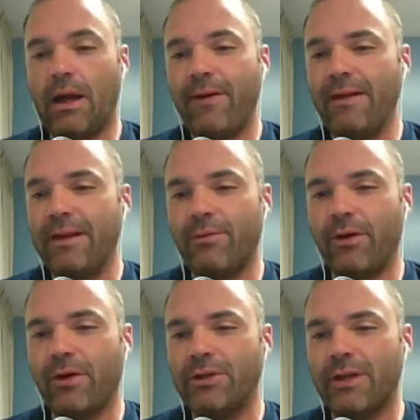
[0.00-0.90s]
found that
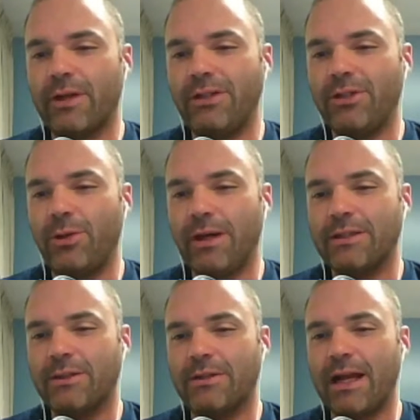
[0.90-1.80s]
very interesting.
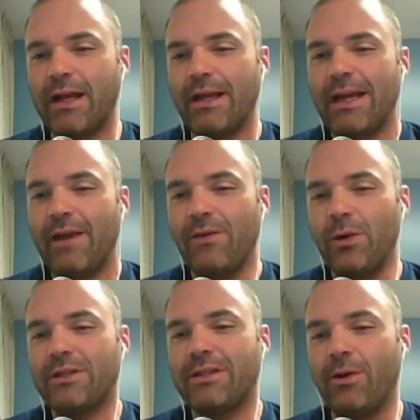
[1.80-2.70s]
H2S is not. If you
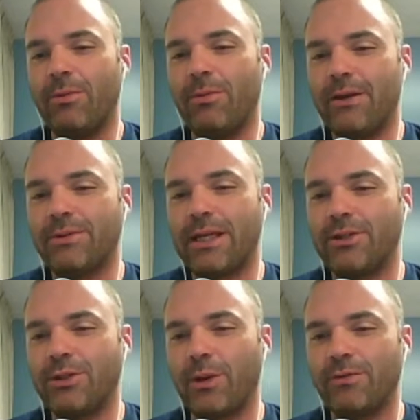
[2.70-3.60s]
were to tell me that it was
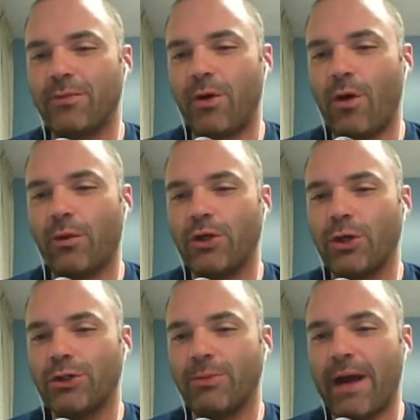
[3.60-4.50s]
H2S from an
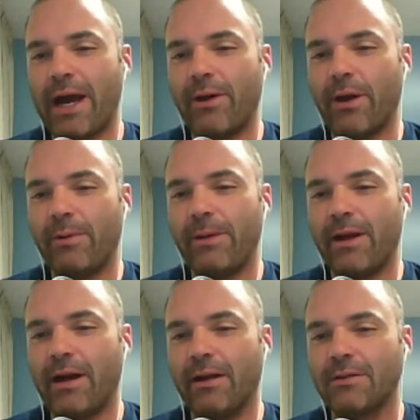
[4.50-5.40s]
overcharging battery, I'd be
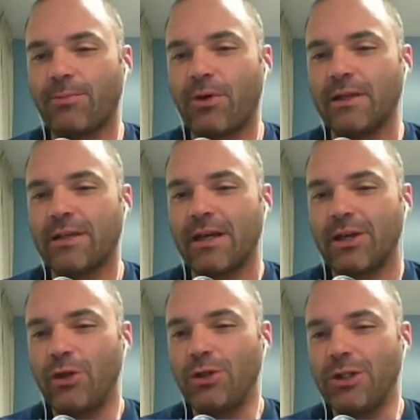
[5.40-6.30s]
kind of surprised.
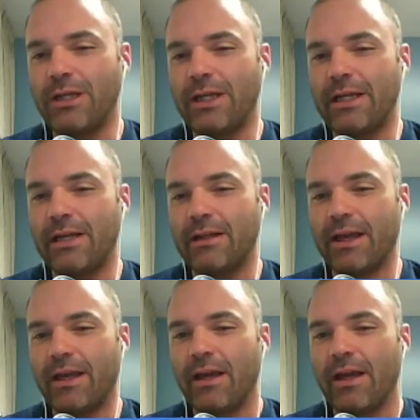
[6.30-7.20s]
Usually, you hear
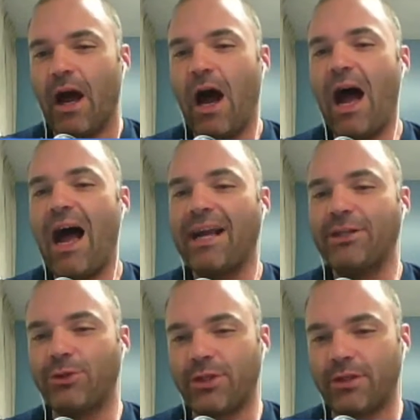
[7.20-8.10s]
like a
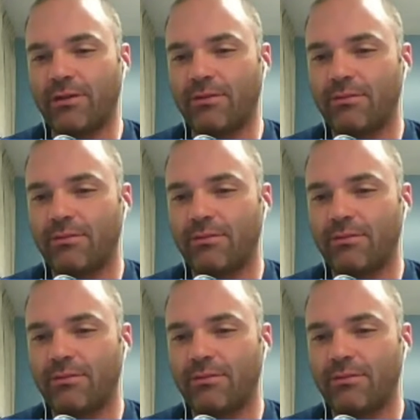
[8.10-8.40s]
hydrogen,